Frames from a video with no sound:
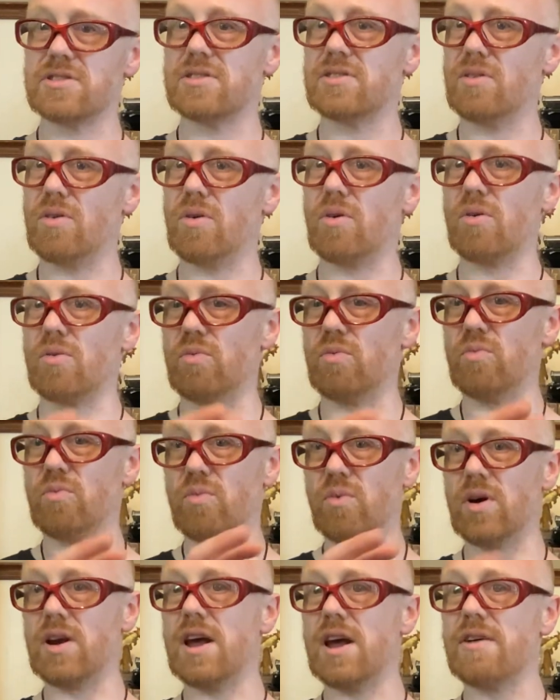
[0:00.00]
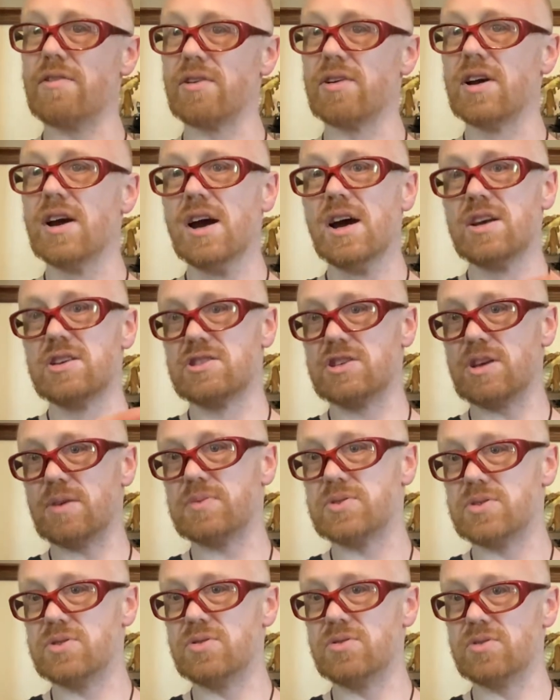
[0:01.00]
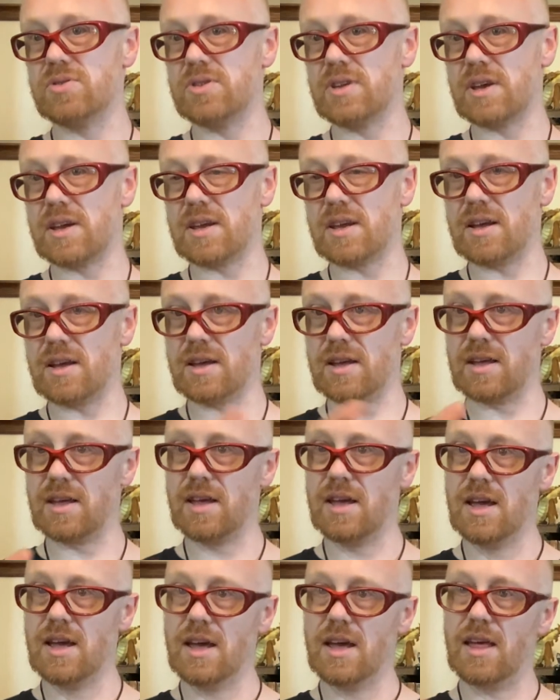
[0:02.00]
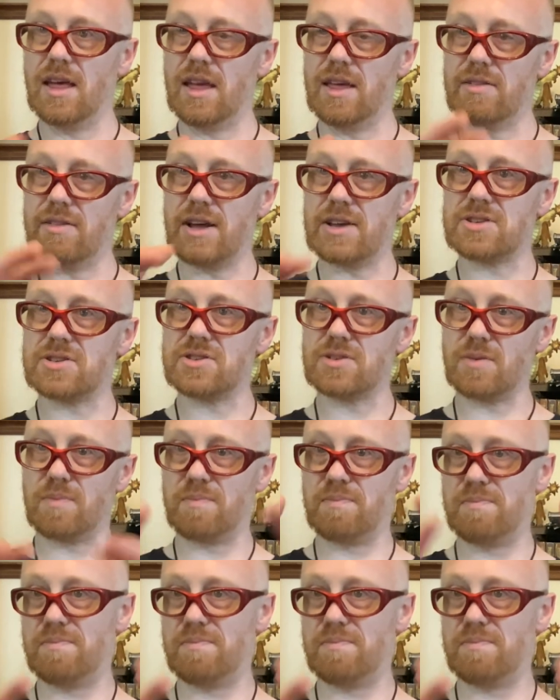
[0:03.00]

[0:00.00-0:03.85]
or whatever. Substitute like a lesser